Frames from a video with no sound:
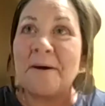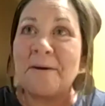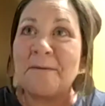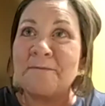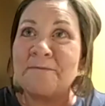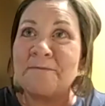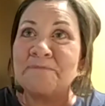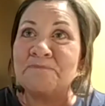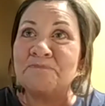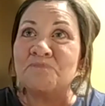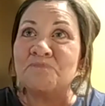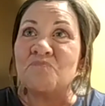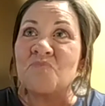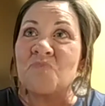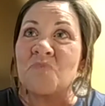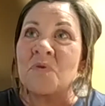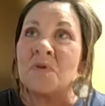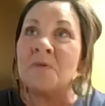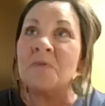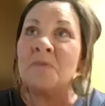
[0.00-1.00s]
Um,
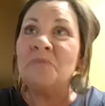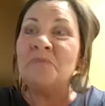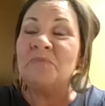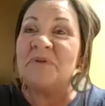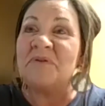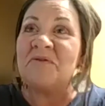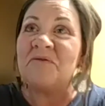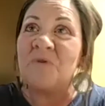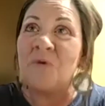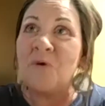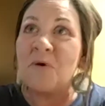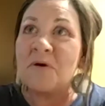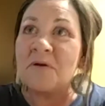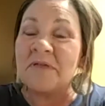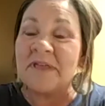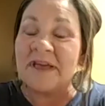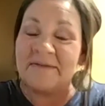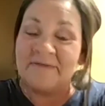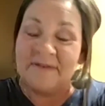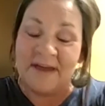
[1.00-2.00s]

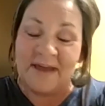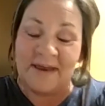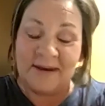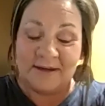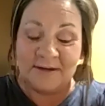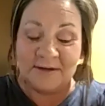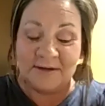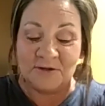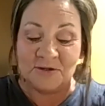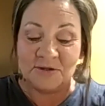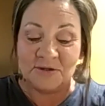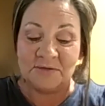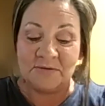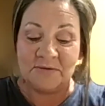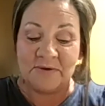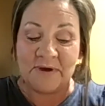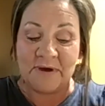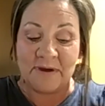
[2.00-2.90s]
Before LifeVantage,